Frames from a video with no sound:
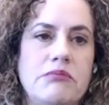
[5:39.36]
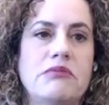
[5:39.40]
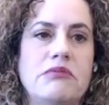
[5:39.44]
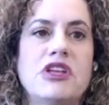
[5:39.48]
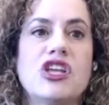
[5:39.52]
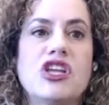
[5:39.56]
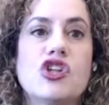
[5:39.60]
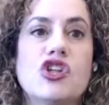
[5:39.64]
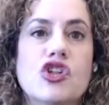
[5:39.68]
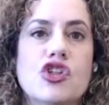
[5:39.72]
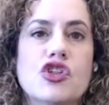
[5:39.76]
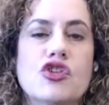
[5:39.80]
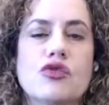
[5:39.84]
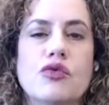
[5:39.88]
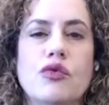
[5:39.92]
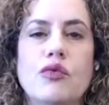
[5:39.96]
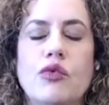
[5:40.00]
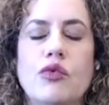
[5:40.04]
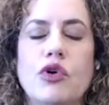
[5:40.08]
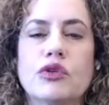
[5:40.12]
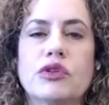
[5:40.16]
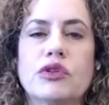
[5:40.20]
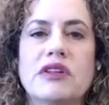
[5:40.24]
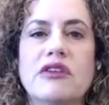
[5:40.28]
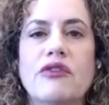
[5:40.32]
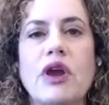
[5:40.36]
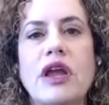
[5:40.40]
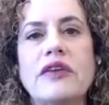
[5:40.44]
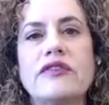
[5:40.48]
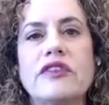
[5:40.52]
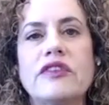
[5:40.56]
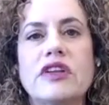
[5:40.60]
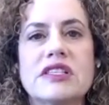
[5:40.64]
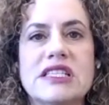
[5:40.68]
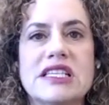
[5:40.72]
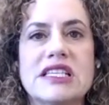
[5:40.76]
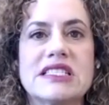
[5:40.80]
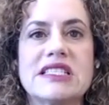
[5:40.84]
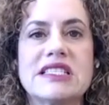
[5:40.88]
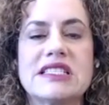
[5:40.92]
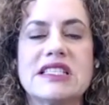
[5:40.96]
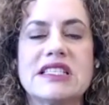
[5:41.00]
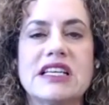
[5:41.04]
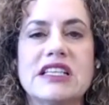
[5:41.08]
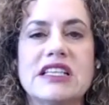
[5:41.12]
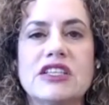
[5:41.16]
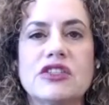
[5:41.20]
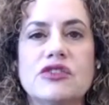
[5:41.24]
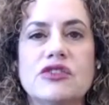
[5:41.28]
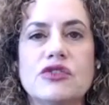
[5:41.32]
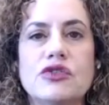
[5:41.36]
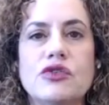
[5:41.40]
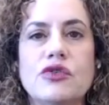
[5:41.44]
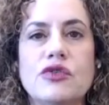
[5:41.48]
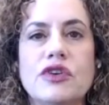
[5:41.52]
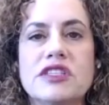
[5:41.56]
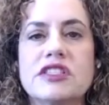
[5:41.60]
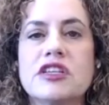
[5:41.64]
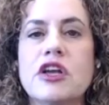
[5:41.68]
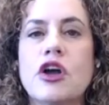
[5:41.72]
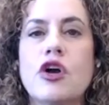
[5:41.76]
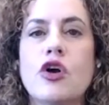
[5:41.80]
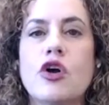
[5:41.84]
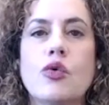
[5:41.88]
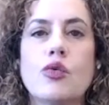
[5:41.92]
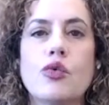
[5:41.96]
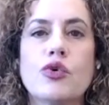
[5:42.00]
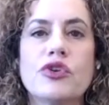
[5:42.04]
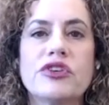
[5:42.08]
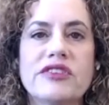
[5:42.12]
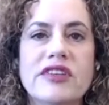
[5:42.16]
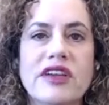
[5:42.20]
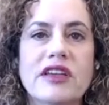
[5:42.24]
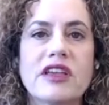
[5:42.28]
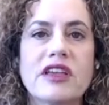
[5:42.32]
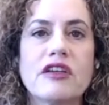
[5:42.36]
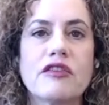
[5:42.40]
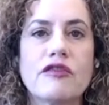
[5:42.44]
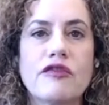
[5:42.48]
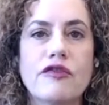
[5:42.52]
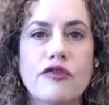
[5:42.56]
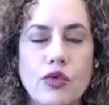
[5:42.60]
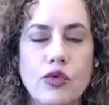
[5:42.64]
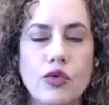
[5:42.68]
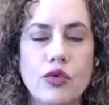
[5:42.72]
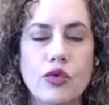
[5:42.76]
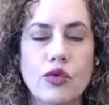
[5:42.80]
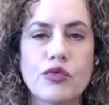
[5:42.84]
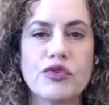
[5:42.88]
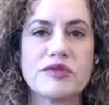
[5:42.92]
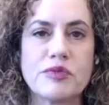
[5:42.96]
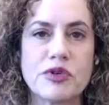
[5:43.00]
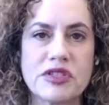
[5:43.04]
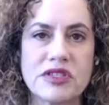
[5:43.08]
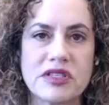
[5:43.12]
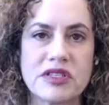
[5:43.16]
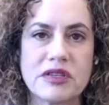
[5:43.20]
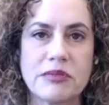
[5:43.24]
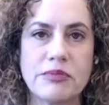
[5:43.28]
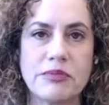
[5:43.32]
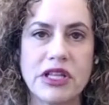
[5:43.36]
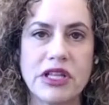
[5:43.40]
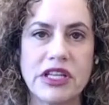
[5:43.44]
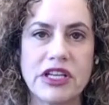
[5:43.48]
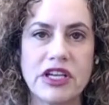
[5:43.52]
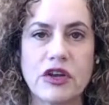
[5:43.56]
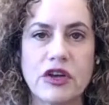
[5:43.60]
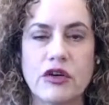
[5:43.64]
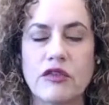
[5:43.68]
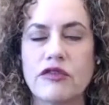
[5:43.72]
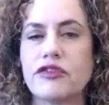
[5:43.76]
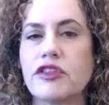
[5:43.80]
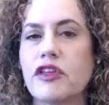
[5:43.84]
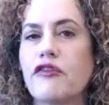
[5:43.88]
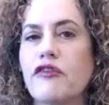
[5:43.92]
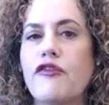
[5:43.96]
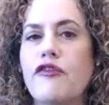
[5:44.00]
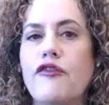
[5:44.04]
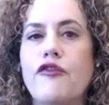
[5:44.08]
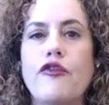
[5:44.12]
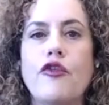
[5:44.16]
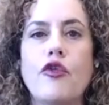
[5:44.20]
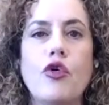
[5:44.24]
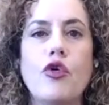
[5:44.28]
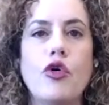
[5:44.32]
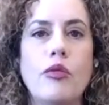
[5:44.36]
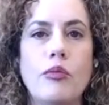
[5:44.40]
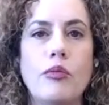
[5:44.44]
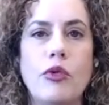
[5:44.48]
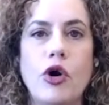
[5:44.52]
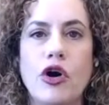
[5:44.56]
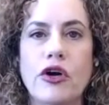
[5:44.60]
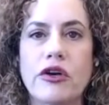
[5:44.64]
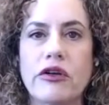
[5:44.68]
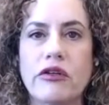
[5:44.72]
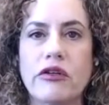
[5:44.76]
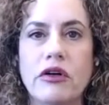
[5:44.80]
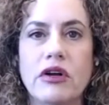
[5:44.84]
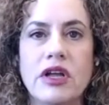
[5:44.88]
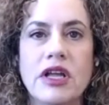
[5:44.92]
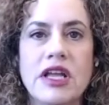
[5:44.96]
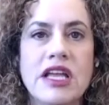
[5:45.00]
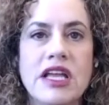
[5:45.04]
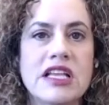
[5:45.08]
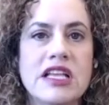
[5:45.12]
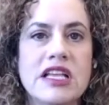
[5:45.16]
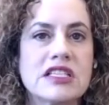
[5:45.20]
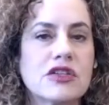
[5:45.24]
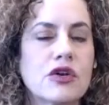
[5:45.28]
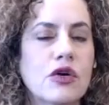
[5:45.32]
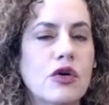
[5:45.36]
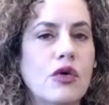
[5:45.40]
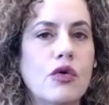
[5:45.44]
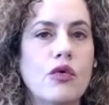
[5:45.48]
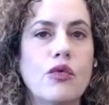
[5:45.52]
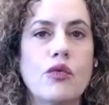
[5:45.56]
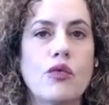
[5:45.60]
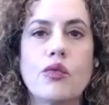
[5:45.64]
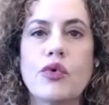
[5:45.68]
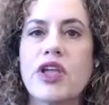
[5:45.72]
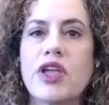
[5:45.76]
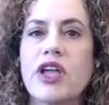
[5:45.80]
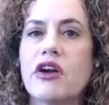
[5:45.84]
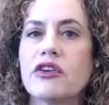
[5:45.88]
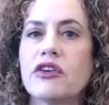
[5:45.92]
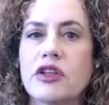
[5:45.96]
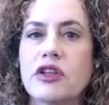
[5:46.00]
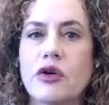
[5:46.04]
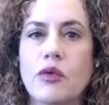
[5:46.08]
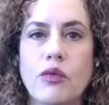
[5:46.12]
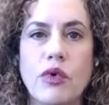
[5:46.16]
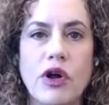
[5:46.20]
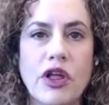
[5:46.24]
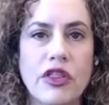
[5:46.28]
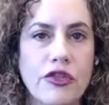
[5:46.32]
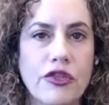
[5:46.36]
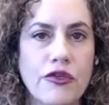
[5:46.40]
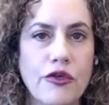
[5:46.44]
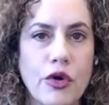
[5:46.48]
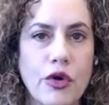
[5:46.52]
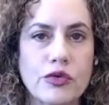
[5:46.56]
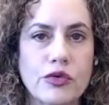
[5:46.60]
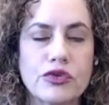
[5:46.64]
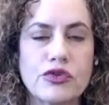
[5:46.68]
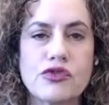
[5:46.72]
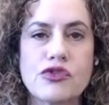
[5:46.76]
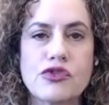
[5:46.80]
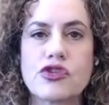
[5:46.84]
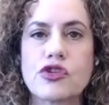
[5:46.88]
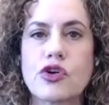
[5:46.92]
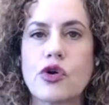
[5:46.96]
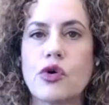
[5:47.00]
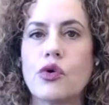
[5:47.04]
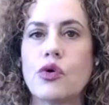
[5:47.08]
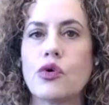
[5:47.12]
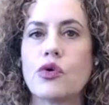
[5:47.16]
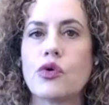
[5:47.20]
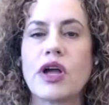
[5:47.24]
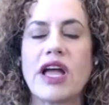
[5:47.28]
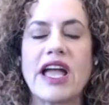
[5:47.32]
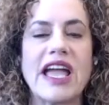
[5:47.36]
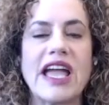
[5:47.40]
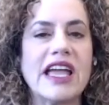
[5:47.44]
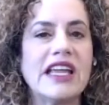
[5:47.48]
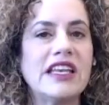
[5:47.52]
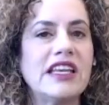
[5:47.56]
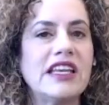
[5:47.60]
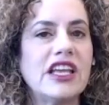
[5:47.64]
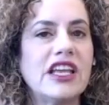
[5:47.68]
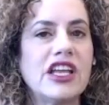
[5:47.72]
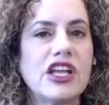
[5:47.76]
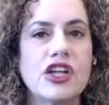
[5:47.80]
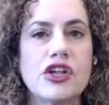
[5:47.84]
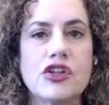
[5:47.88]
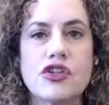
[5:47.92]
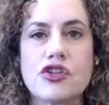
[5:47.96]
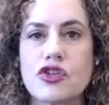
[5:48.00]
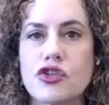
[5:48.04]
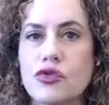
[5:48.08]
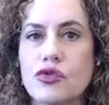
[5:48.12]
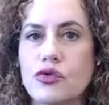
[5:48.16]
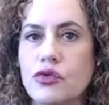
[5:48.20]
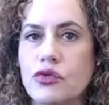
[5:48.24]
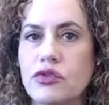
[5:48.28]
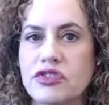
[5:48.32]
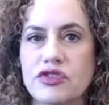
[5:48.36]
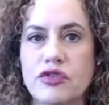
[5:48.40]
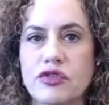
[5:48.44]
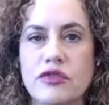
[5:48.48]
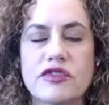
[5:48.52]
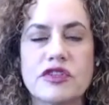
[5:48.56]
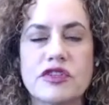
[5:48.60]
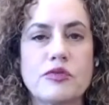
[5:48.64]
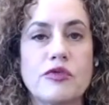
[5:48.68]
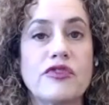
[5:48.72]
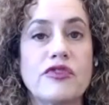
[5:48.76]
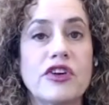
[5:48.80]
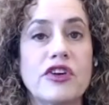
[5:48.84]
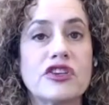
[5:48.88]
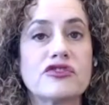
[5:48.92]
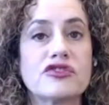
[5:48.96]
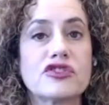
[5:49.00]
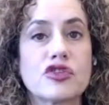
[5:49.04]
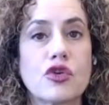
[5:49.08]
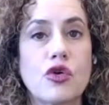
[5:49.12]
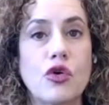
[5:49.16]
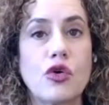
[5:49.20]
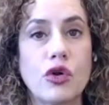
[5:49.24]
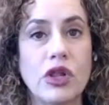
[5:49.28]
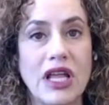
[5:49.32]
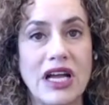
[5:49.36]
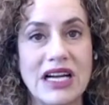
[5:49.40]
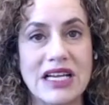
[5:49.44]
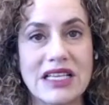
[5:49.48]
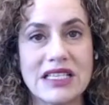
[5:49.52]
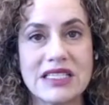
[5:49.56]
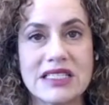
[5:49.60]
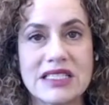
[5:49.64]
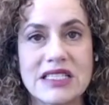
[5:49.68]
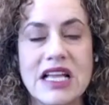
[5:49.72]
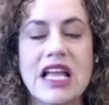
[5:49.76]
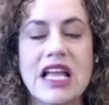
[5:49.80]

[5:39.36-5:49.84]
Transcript: issue, what DriveNets has decided to do is we're taking full responsibility of the full model. So we are the one throat to choke. Any issue, service providers call us,